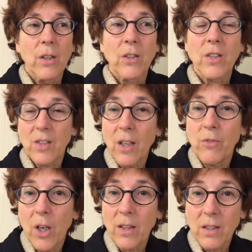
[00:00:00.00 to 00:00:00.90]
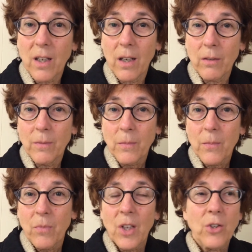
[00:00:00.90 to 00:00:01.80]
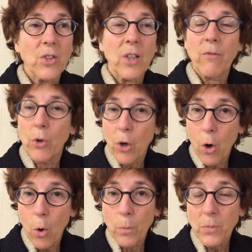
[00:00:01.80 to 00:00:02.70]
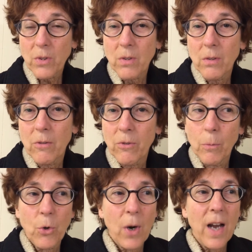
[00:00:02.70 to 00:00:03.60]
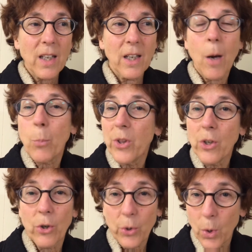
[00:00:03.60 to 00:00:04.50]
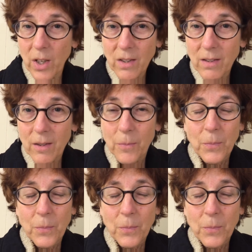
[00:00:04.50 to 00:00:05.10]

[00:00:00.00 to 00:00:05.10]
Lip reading: to save Youngstown, to save their homes from cracking up with the earthquakes,